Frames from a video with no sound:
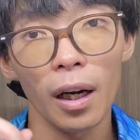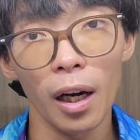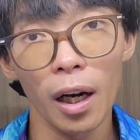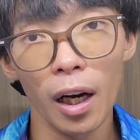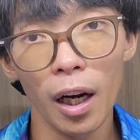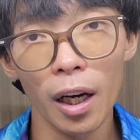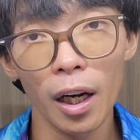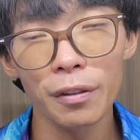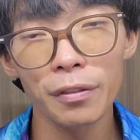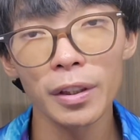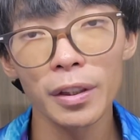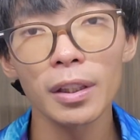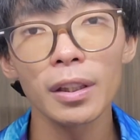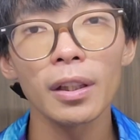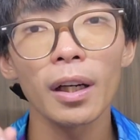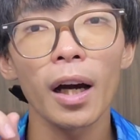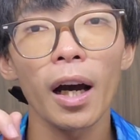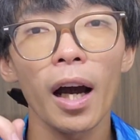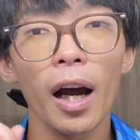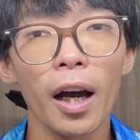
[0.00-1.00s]
However,
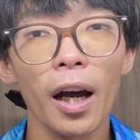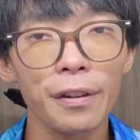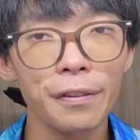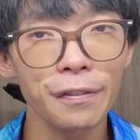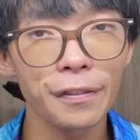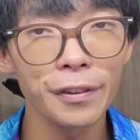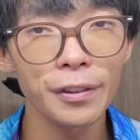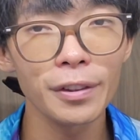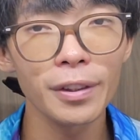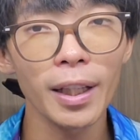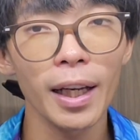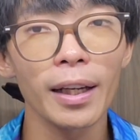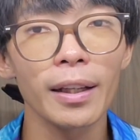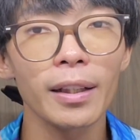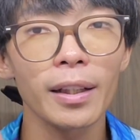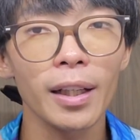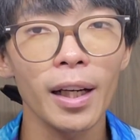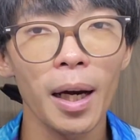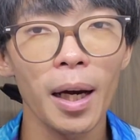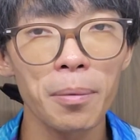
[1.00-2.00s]
I feel
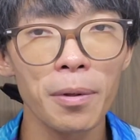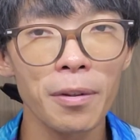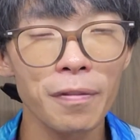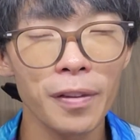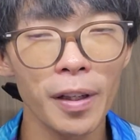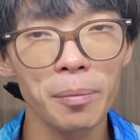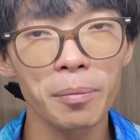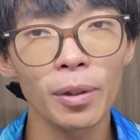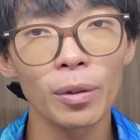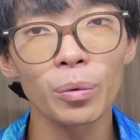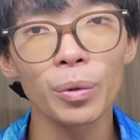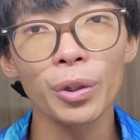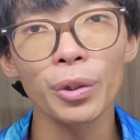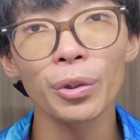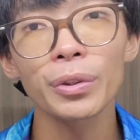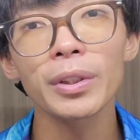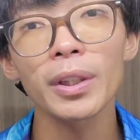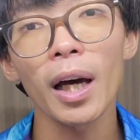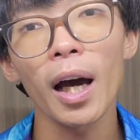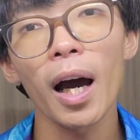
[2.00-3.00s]
like carbon fiber
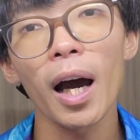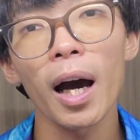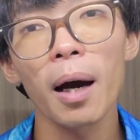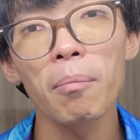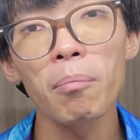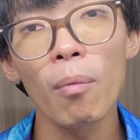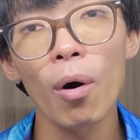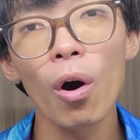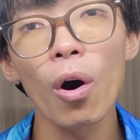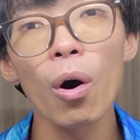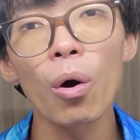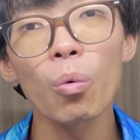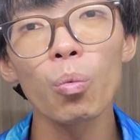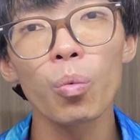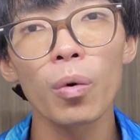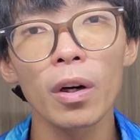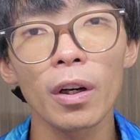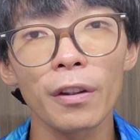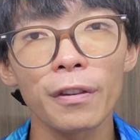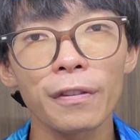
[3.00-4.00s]
wheels are more
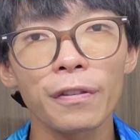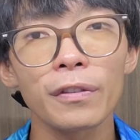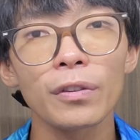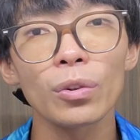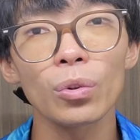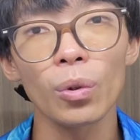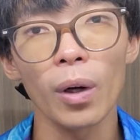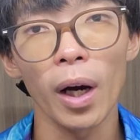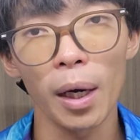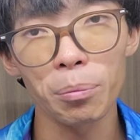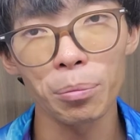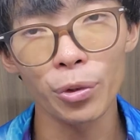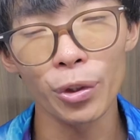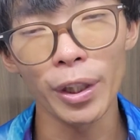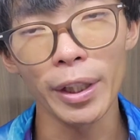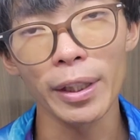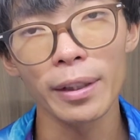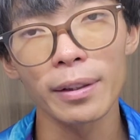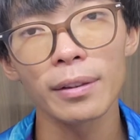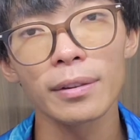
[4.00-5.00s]
worth to
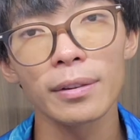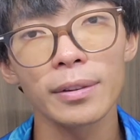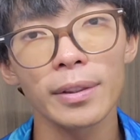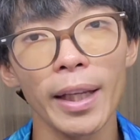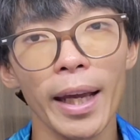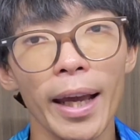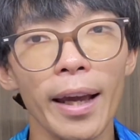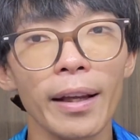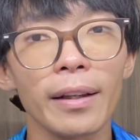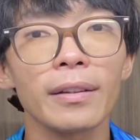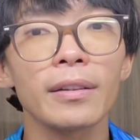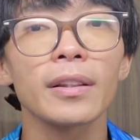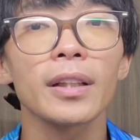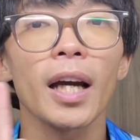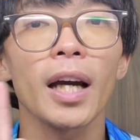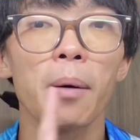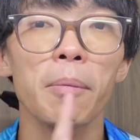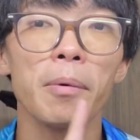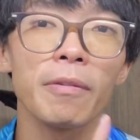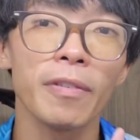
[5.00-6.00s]
upgrade than
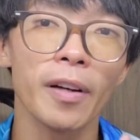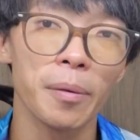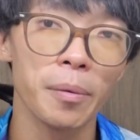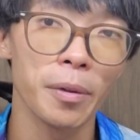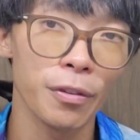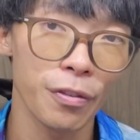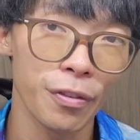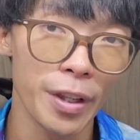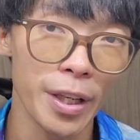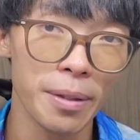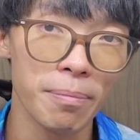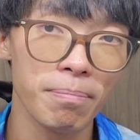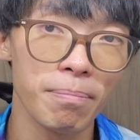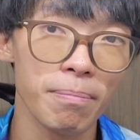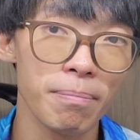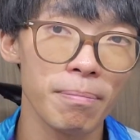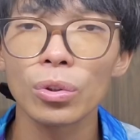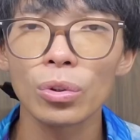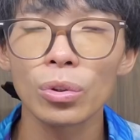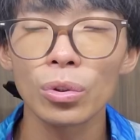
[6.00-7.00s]
carbon fiber frame.
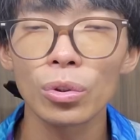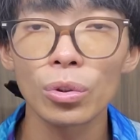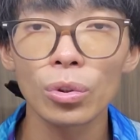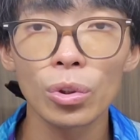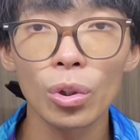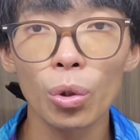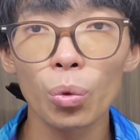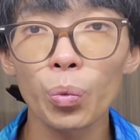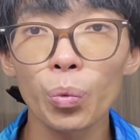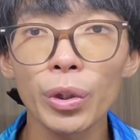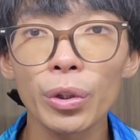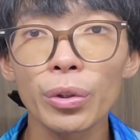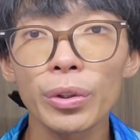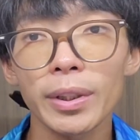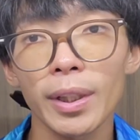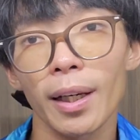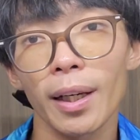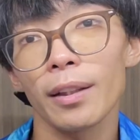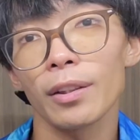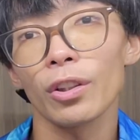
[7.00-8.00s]
Your wheels
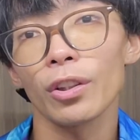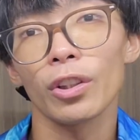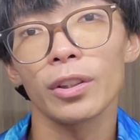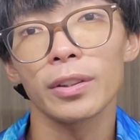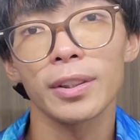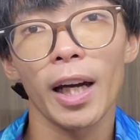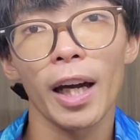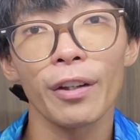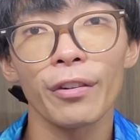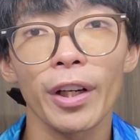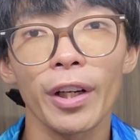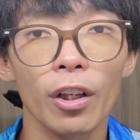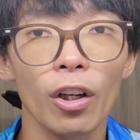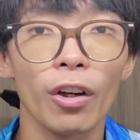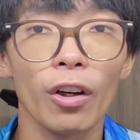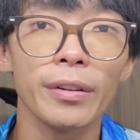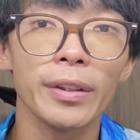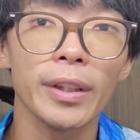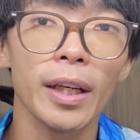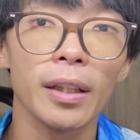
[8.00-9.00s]
are your direct
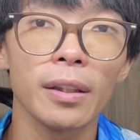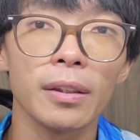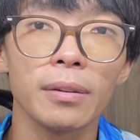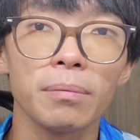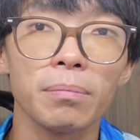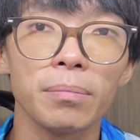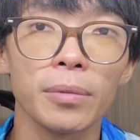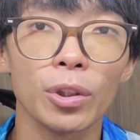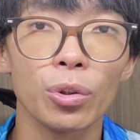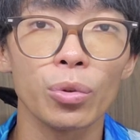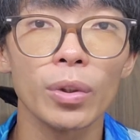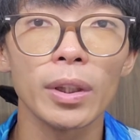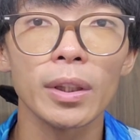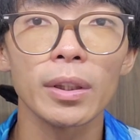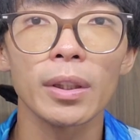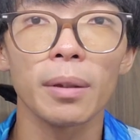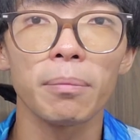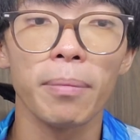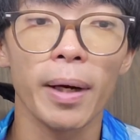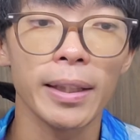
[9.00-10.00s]
contact between
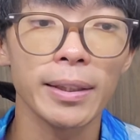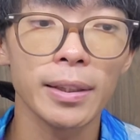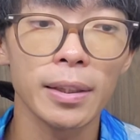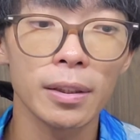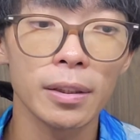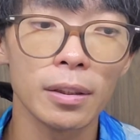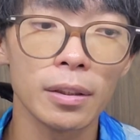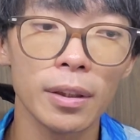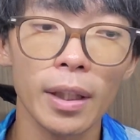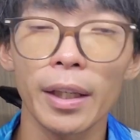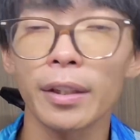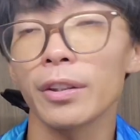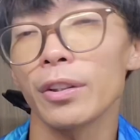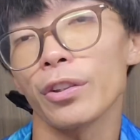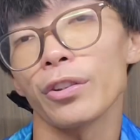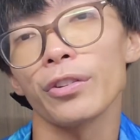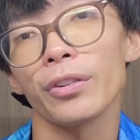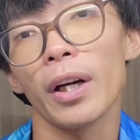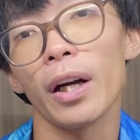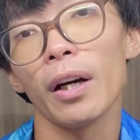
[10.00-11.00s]
the bicycle and the
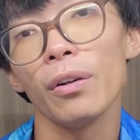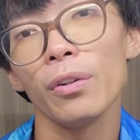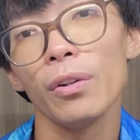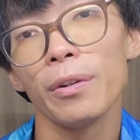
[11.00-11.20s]
ground.